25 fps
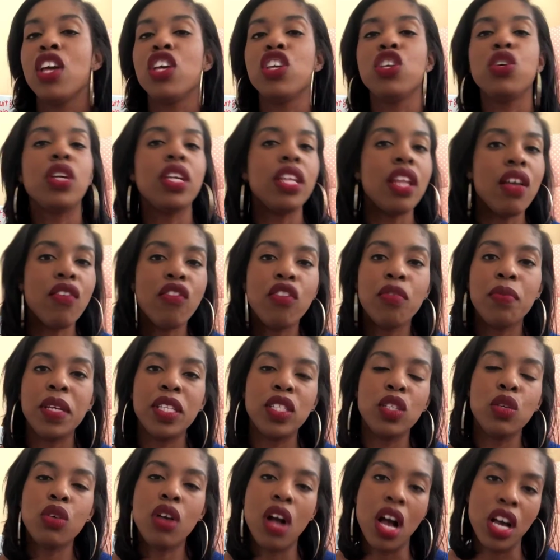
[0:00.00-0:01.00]
You can never be
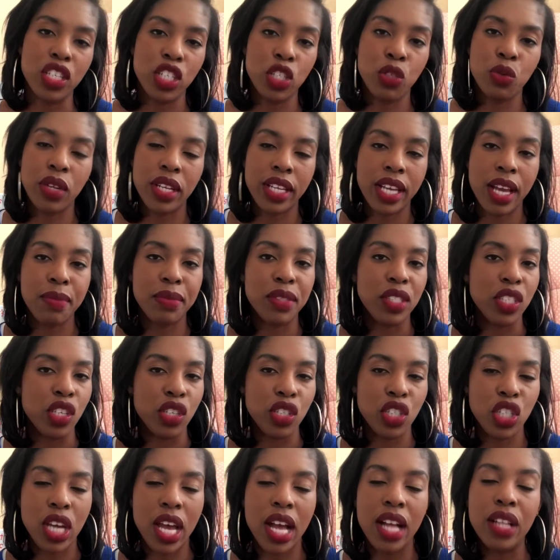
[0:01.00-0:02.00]
too cautious when it comes to your
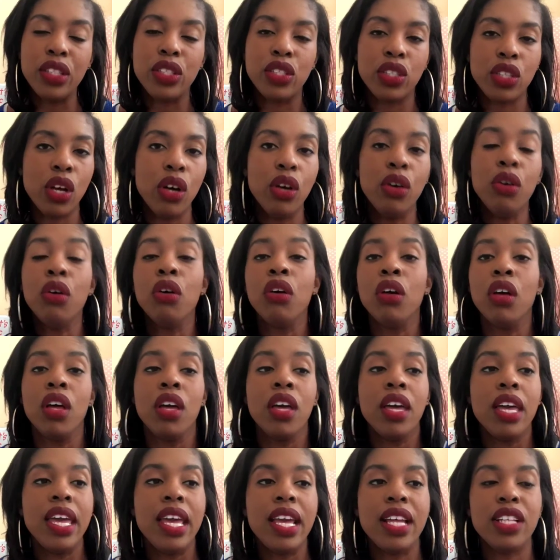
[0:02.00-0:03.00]
child, so
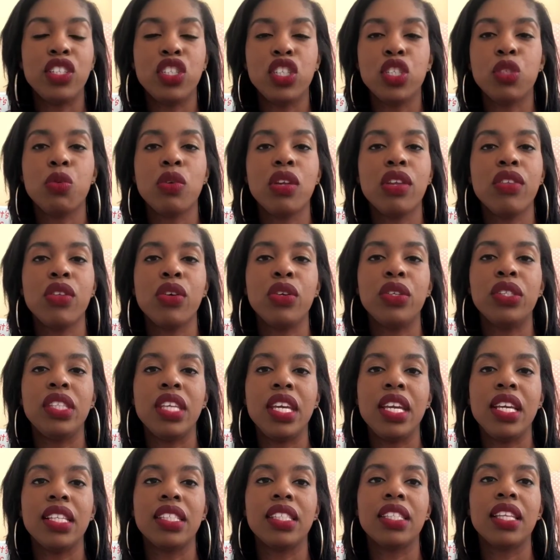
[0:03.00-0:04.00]
it's just one of those
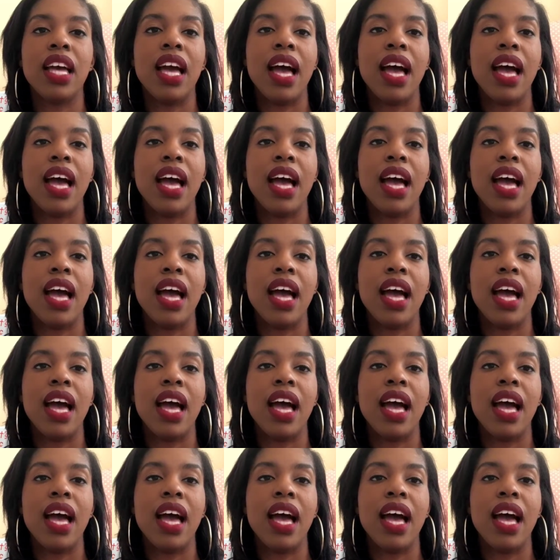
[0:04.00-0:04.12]
things.